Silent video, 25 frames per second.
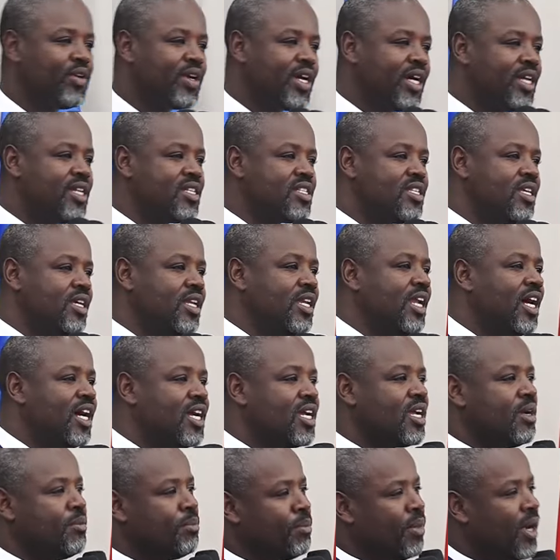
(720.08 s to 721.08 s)
you can say,
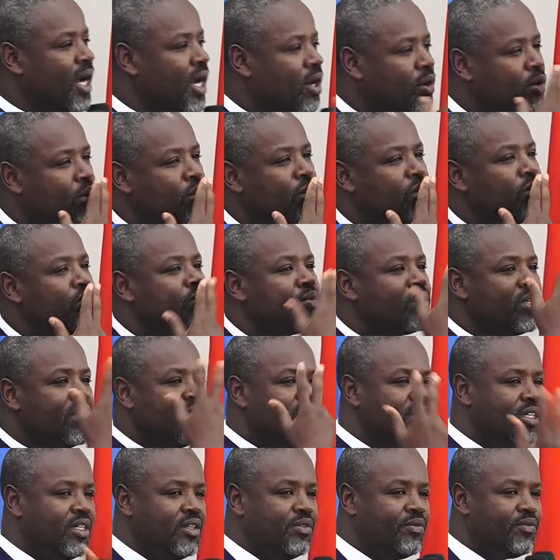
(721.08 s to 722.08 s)
Nangi Papu,
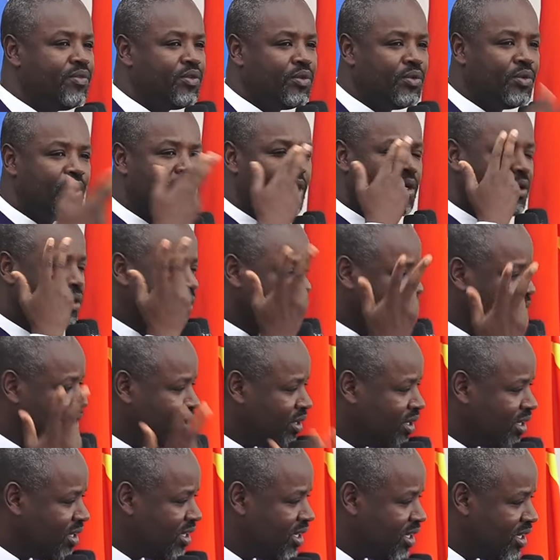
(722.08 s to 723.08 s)
if you wake up.
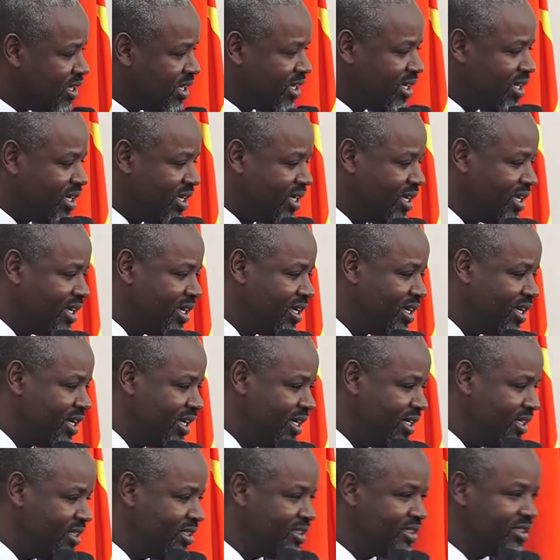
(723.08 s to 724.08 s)

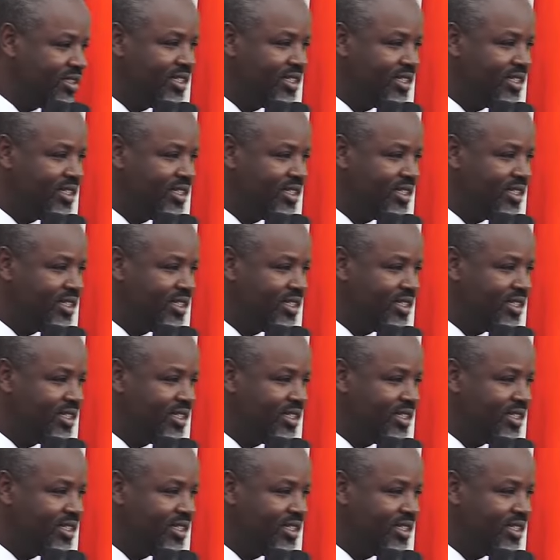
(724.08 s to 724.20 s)
Yeah?